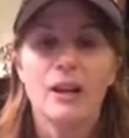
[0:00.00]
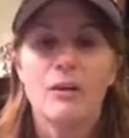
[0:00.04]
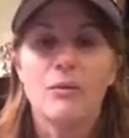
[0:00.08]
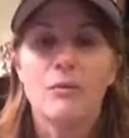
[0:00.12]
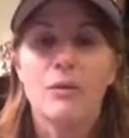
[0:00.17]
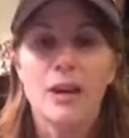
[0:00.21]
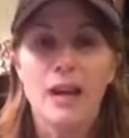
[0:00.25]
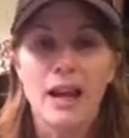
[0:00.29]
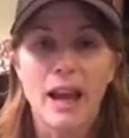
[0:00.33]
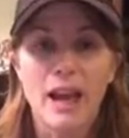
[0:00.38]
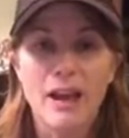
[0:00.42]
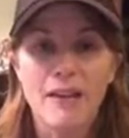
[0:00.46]

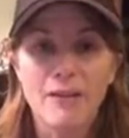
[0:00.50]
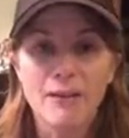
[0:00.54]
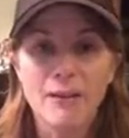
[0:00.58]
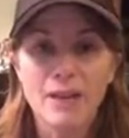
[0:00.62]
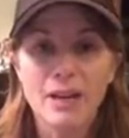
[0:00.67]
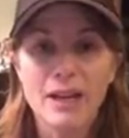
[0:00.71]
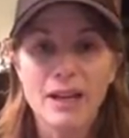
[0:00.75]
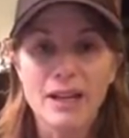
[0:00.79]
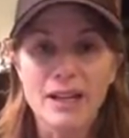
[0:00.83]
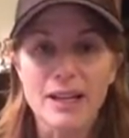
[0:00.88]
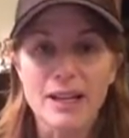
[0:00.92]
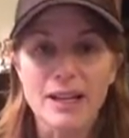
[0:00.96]
Whatever
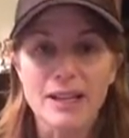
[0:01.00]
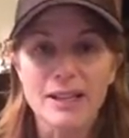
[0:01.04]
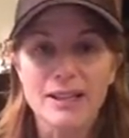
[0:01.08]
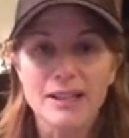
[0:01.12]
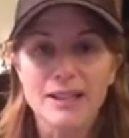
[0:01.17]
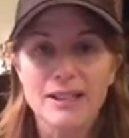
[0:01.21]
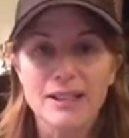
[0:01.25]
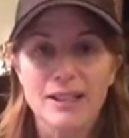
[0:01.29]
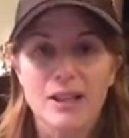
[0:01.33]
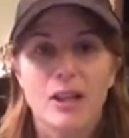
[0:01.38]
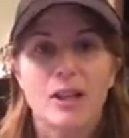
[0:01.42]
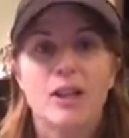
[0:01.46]
it
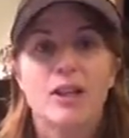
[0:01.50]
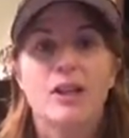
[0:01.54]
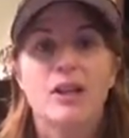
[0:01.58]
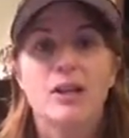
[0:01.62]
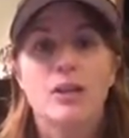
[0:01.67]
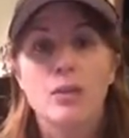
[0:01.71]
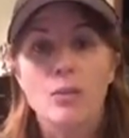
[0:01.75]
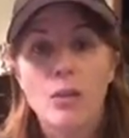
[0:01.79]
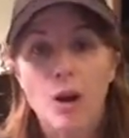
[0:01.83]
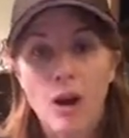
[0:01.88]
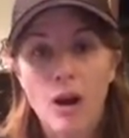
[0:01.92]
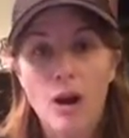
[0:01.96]
is,
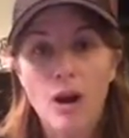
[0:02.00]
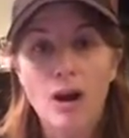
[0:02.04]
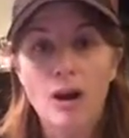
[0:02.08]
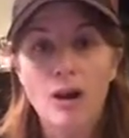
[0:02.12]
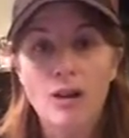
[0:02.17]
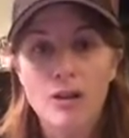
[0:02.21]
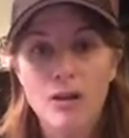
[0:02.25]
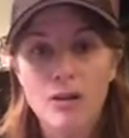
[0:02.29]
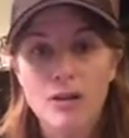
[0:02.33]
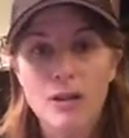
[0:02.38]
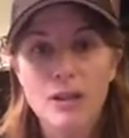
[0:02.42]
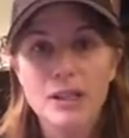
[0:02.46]
you are
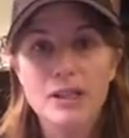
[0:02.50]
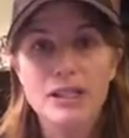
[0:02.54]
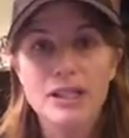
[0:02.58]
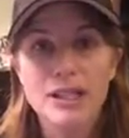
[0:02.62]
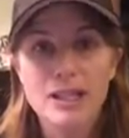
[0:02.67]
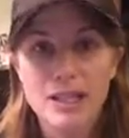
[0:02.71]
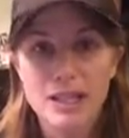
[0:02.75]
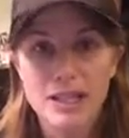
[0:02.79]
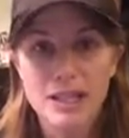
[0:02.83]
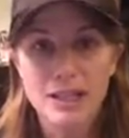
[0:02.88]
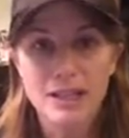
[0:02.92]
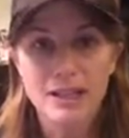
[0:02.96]
going to
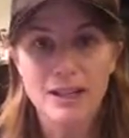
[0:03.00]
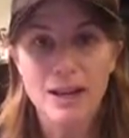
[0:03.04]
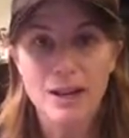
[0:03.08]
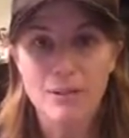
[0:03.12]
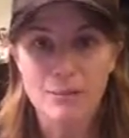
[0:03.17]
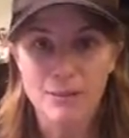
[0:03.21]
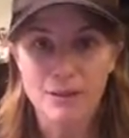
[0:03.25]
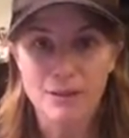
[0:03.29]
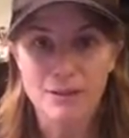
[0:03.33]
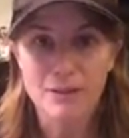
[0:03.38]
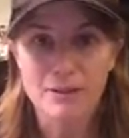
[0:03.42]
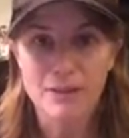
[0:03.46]
need a
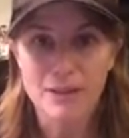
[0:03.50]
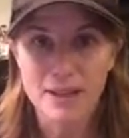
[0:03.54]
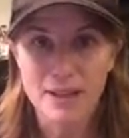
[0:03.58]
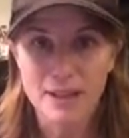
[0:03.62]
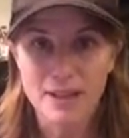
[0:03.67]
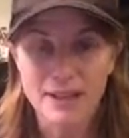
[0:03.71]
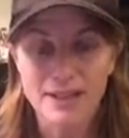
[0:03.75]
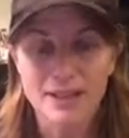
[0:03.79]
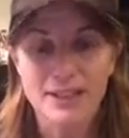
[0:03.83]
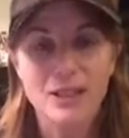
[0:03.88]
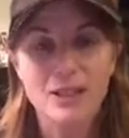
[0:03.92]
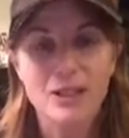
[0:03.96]
couple of
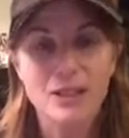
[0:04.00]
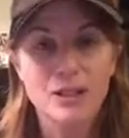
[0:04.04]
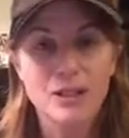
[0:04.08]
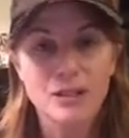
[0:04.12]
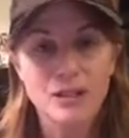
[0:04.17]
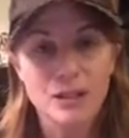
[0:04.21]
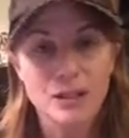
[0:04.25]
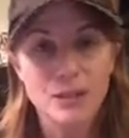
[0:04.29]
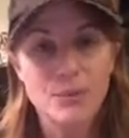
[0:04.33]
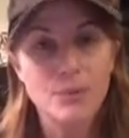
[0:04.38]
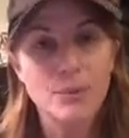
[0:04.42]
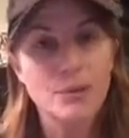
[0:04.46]
things to
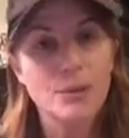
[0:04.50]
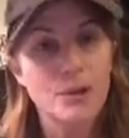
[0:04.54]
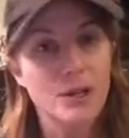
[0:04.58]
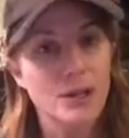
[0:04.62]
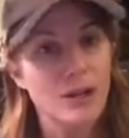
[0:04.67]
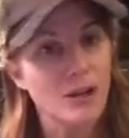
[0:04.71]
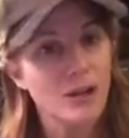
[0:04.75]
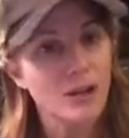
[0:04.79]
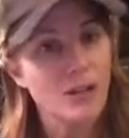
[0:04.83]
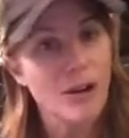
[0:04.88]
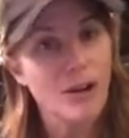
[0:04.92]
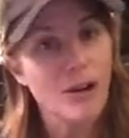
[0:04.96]
support
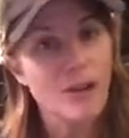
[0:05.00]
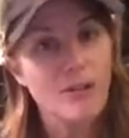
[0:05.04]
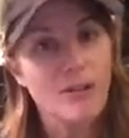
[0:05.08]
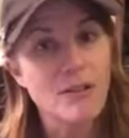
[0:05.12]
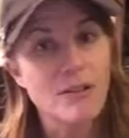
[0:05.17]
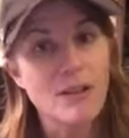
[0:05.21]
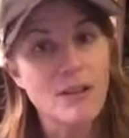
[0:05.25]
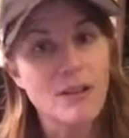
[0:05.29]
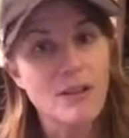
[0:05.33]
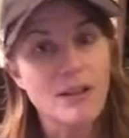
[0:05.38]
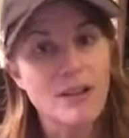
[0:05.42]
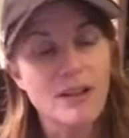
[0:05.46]
your
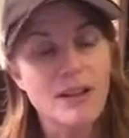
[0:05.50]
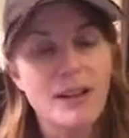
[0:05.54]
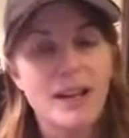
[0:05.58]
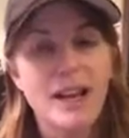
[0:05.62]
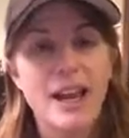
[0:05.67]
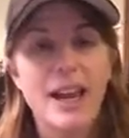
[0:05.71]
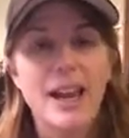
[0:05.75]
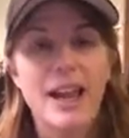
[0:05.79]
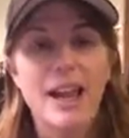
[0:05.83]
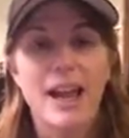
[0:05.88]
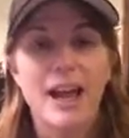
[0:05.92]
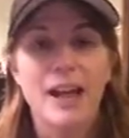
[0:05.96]
growth.
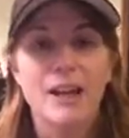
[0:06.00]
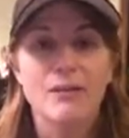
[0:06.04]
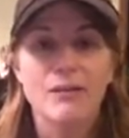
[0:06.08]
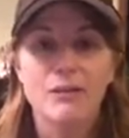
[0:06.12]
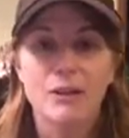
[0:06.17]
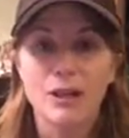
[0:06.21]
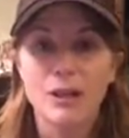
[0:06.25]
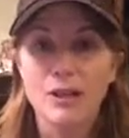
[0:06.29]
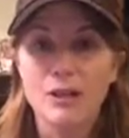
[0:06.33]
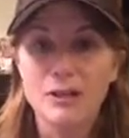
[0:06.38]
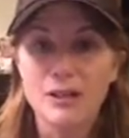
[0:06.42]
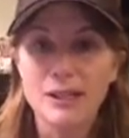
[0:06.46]
And
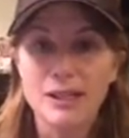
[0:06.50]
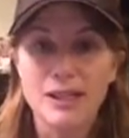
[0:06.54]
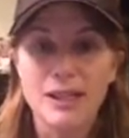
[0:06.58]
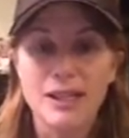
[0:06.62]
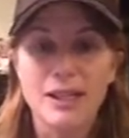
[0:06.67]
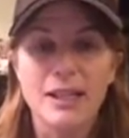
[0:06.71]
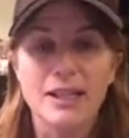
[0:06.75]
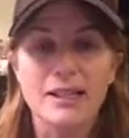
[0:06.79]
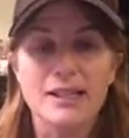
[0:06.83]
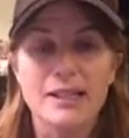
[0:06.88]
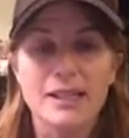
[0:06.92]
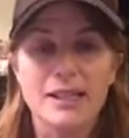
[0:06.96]
one of those
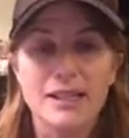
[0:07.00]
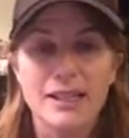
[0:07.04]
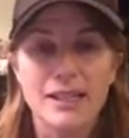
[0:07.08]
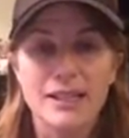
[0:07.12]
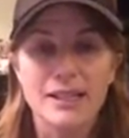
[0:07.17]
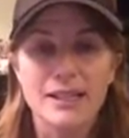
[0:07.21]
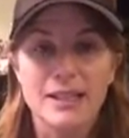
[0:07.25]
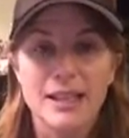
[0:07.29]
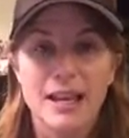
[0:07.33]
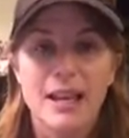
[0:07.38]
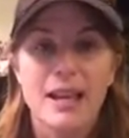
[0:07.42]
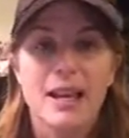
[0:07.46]
things
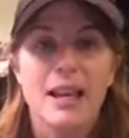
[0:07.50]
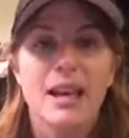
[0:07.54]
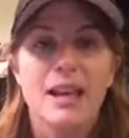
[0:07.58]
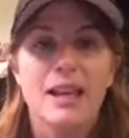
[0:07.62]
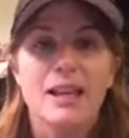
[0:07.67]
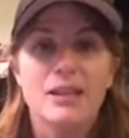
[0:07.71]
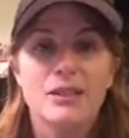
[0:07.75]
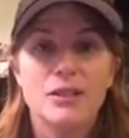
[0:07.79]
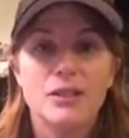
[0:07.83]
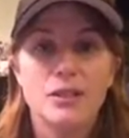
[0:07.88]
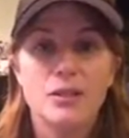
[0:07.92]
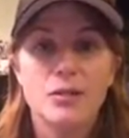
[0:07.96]
is
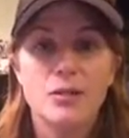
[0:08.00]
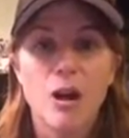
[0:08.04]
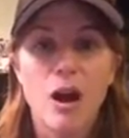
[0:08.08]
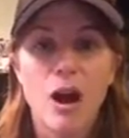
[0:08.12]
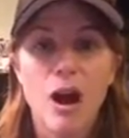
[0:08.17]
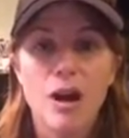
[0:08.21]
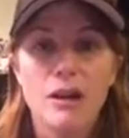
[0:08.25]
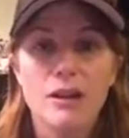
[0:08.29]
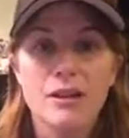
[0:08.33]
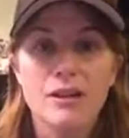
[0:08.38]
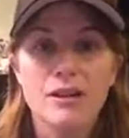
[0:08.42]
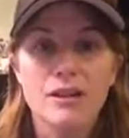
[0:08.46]
a
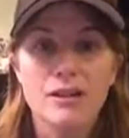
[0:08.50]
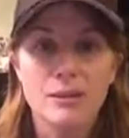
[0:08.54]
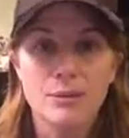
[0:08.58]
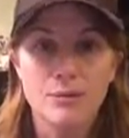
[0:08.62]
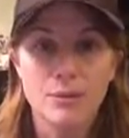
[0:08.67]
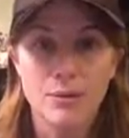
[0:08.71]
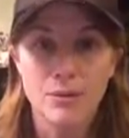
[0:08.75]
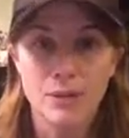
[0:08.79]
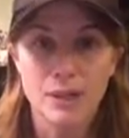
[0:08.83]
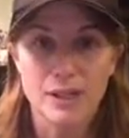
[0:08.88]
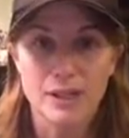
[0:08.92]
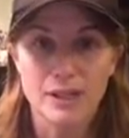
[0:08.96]
strong
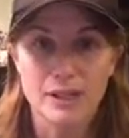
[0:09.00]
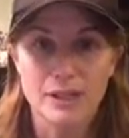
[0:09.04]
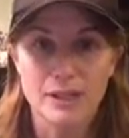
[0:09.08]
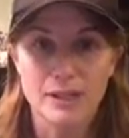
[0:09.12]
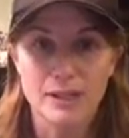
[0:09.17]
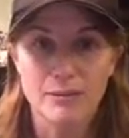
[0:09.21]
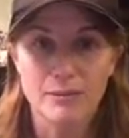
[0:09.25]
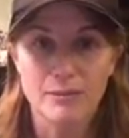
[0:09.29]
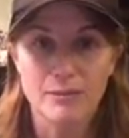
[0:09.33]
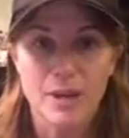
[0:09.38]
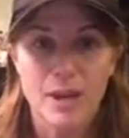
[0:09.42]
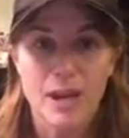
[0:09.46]
support
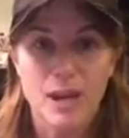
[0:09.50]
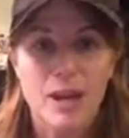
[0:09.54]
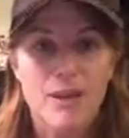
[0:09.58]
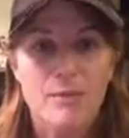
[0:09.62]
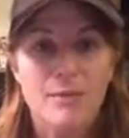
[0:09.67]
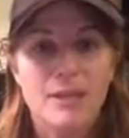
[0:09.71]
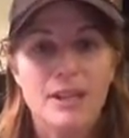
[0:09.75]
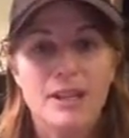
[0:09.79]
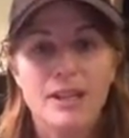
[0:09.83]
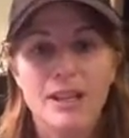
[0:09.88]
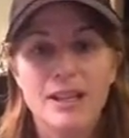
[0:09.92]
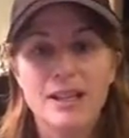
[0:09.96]
system.
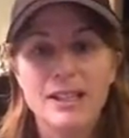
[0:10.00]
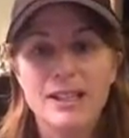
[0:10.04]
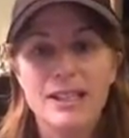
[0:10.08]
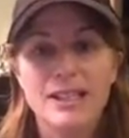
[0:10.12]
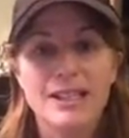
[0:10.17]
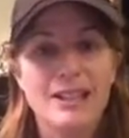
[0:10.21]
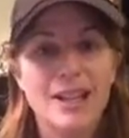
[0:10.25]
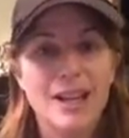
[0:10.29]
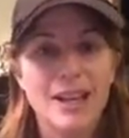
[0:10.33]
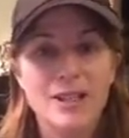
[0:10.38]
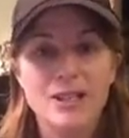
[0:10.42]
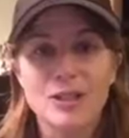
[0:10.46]
Because
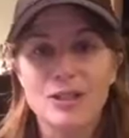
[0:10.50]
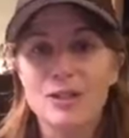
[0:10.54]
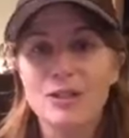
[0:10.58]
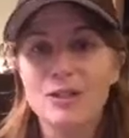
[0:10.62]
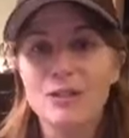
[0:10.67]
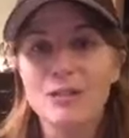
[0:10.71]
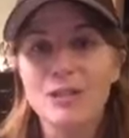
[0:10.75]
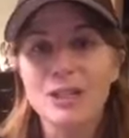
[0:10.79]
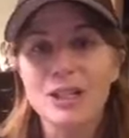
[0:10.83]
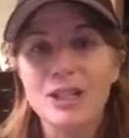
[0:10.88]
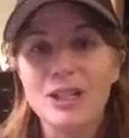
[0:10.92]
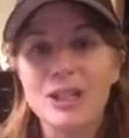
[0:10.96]
yes,
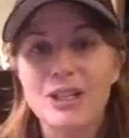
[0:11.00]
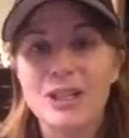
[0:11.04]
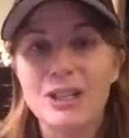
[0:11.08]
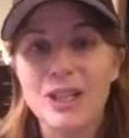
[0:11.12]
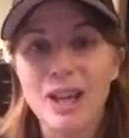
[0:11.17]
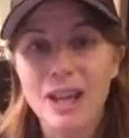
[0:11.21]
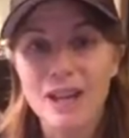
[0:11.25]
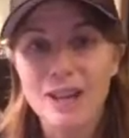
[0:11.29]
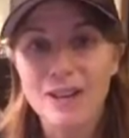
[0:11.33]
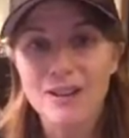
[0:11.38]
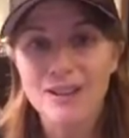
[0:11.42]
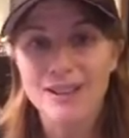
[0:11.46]
you can
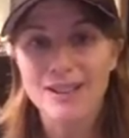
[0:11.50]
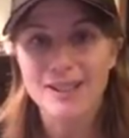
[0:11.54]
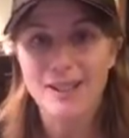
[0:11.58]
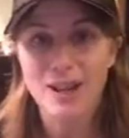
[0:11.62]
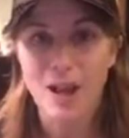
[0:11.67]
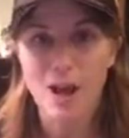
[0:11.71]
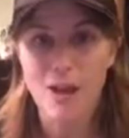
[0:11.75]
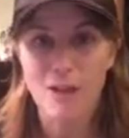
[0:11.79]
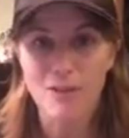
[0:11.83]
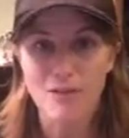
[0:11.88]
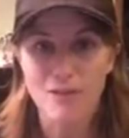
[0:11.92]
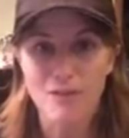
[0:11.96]
get
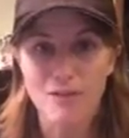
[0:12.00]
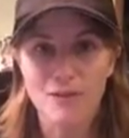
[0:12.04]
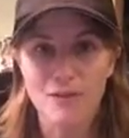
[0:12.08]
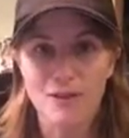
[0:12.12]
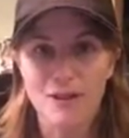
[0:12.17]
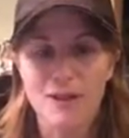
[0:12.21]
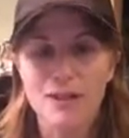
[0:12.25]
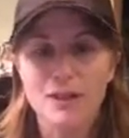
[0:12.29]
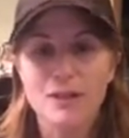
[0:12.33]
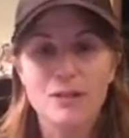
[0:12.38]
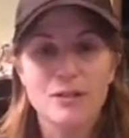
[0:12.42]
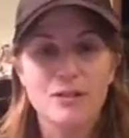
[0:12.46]
yourself
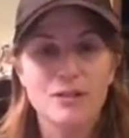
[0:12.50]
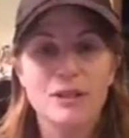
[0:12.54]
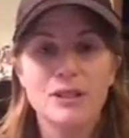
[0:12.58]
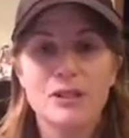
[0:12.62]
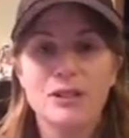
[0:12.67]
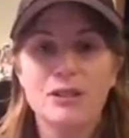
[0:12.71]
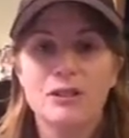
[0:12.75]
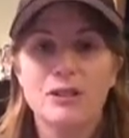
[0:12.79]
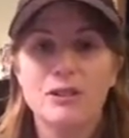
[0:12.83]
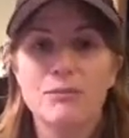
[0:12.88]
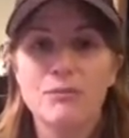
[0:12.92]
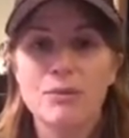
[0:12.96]
to a
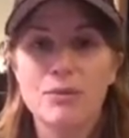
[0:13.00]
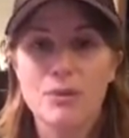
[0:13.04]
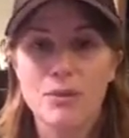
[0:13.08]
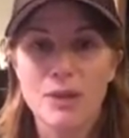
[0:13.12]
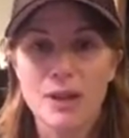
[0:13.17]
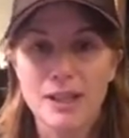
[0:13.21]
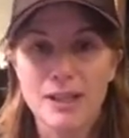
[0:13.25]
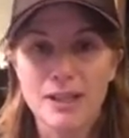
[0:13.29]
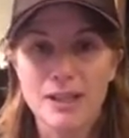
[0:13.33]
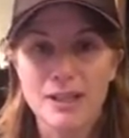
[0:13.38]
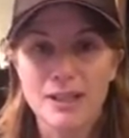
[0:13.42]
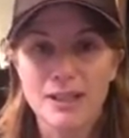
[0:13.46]
certain
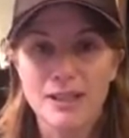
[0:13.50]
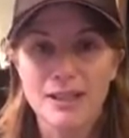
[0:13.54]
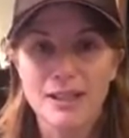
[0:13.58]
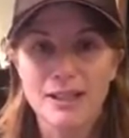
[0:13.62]
point.